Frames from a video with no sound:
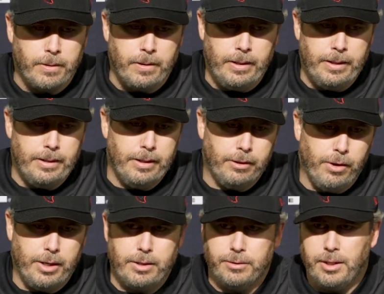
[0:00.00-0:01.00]
and
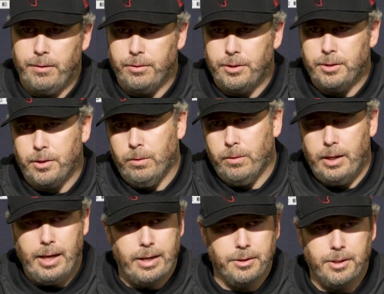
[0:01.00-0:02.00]
credit to San Francisco, they
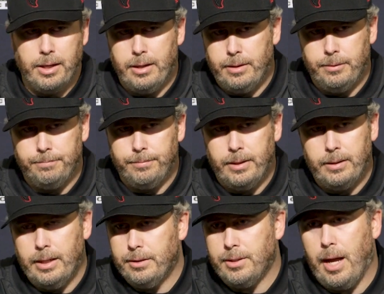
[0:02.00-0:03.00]
had a say in it, and
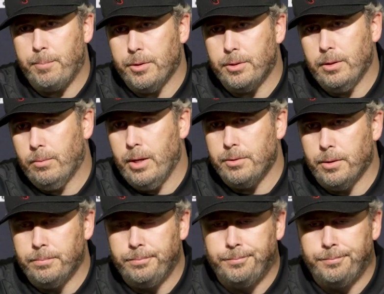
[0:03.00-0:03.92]
they stopped us in the red zone.